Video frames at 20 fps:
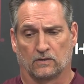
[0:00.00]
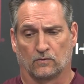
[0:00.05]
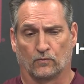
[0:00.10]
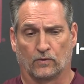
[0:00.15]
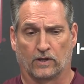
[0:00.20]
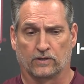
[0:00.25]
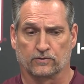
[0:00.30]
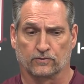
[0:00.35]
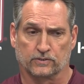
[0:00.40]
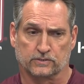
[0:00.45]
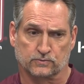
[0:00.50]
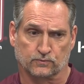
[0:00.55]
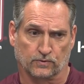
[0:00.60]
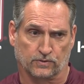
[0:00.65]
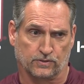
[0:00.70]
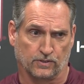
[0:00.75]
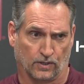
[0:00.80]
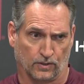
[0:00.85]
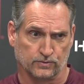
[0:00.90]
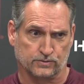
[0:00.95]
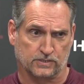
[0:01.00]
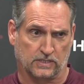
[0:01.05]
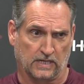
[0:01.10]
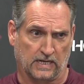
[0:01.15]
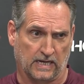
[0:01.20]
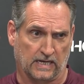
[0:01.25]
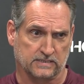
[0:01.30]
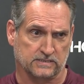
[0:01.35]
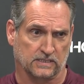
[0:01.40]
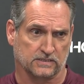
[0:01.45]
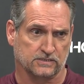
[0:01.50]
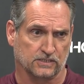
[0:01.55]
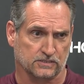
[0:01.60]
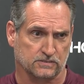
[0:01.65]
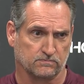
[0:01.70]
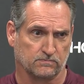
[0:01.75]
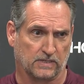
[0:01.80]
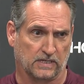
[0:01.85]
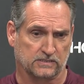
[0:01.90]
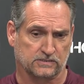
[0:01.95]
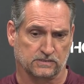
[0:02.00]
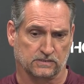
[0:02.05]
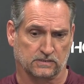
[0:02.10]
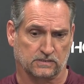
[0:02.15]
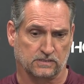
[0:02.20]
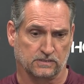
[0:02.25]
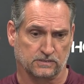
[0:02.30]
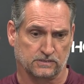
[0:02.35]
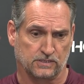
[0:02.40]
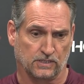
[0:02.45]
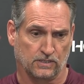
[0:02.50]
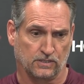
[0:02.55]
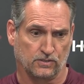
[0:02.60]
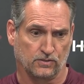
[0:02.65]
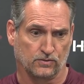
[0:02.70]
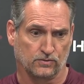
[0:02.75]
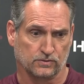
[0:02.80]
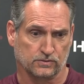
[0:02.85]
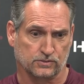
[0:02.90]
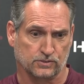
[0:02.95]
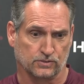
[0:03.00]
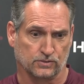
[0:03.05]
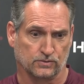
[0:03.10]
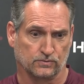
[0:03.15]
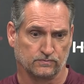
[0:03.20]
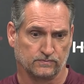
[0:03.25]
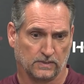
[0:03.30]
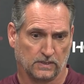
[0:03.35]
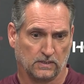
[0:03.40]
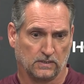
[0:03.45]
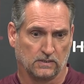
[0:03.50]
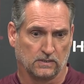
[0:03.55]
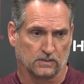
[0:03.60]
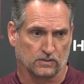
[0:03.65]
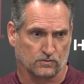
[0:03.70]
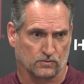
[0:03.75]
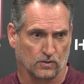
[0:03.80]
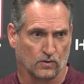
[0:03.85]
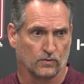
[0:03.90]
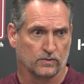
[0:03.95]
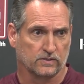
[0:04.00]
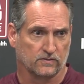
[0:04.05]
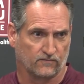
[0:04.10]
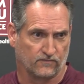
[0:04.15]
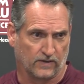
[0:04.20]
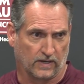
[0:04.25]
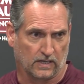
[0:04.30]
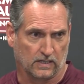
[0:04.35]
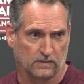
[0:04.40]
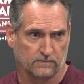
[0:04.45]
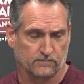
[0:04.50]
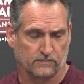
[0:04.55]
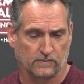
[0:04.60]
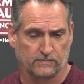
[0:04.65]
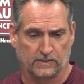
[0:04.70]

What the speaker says: Whether it's with those guys I just mentioned continuing to grow and develop.